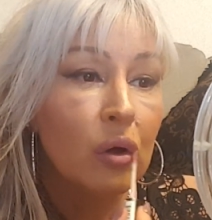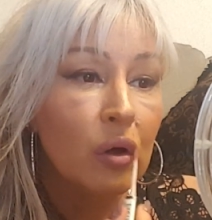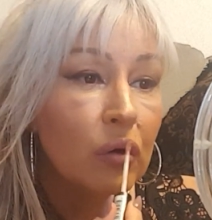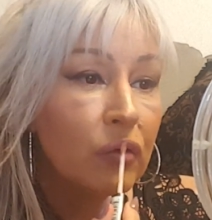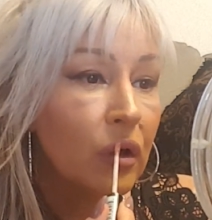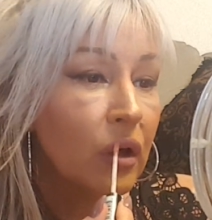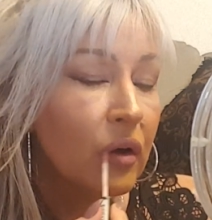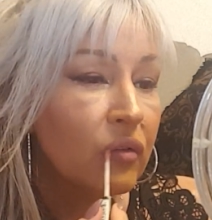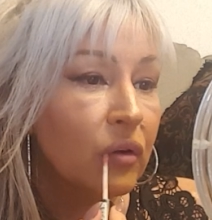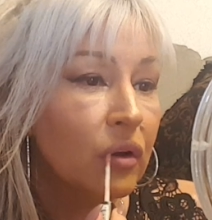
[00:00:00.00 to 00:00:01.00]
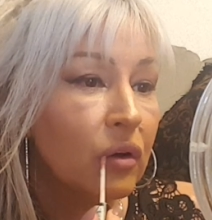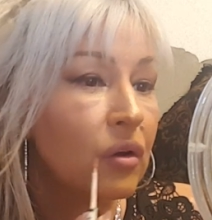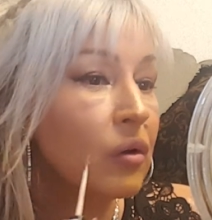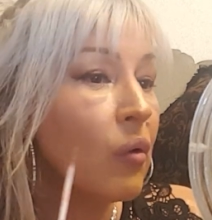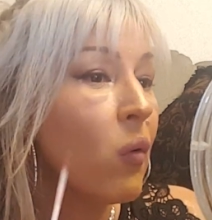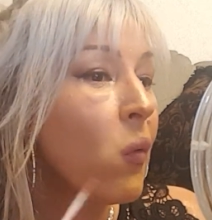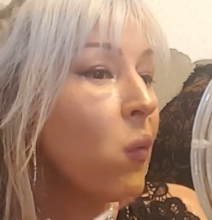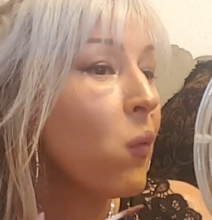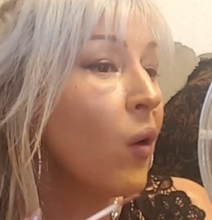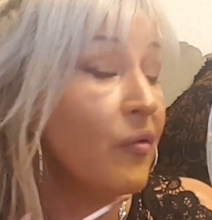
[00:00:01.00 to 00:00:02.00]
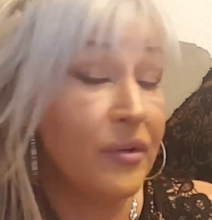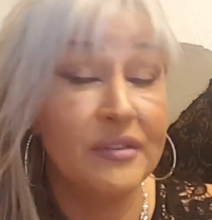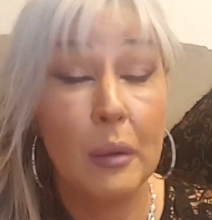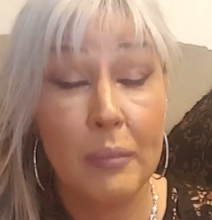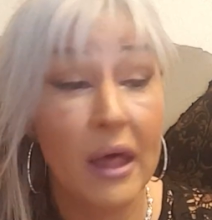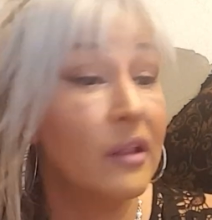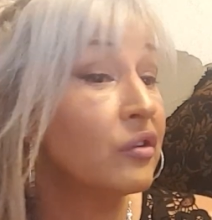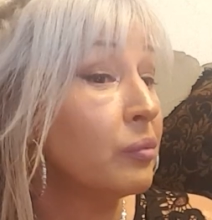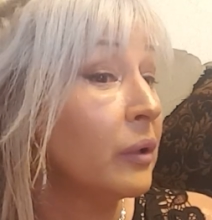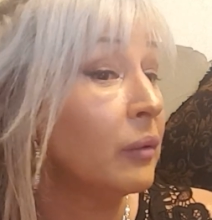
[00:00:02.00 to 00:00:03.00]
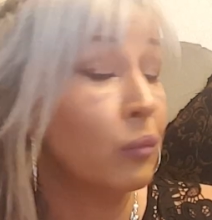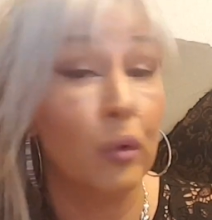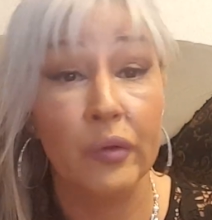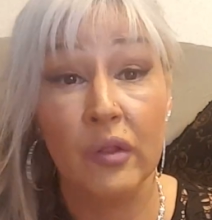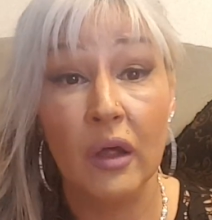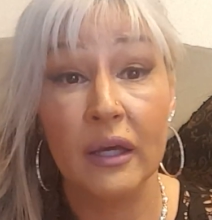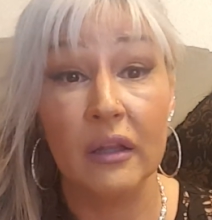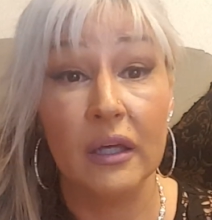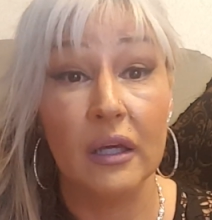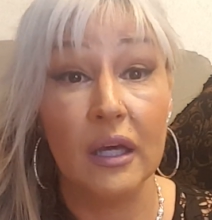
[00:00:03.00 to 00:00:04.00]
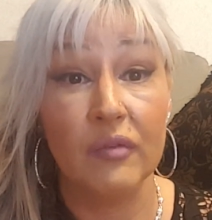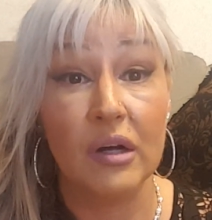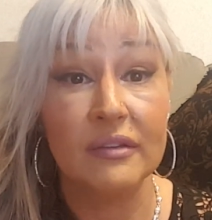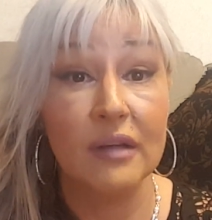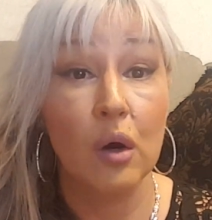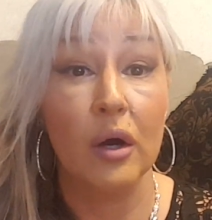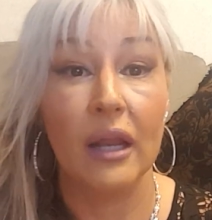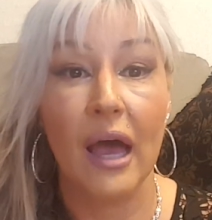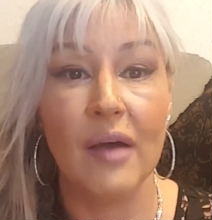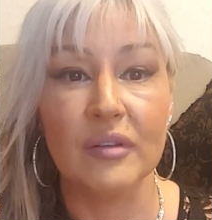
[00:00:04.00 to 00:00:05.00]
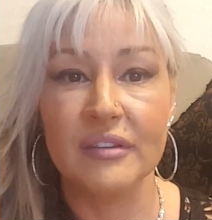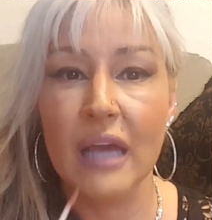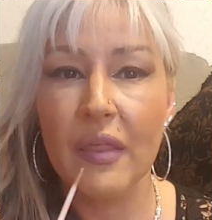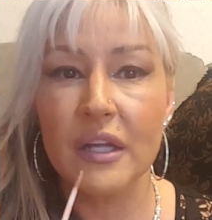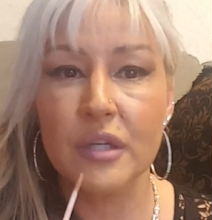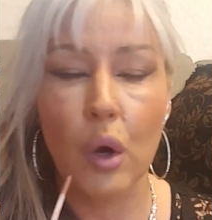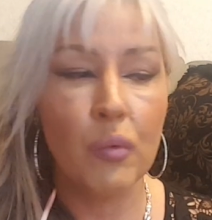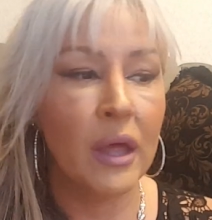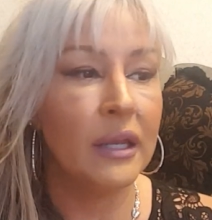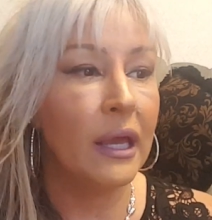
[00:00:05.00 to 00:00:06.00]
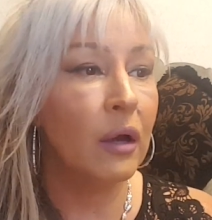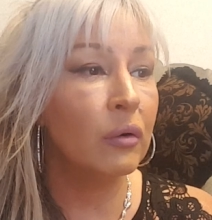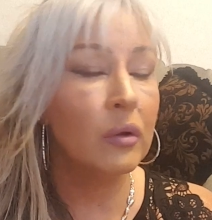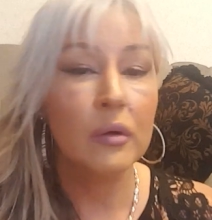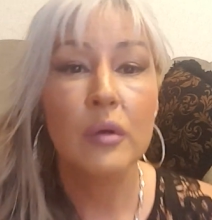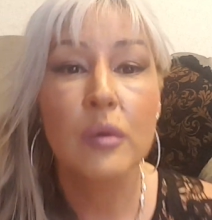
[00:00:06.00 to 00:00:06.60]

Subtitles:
if I have it. If it's embellishment, more than likely, if I saw it, I have it. See how that toned that down?